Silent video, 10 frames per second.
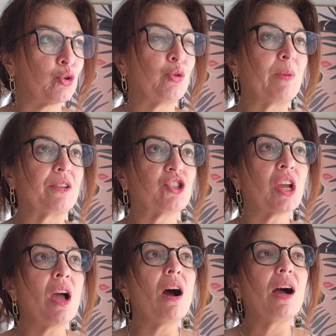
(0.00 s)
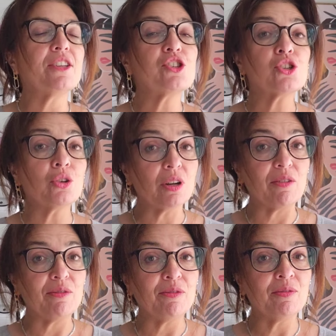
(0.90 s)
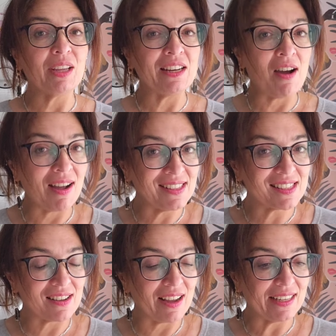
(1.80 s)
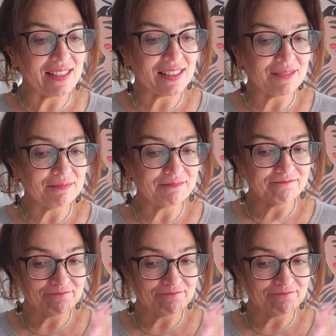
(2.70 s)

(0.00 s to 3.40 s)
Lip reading: too much. I should have, in hindsight,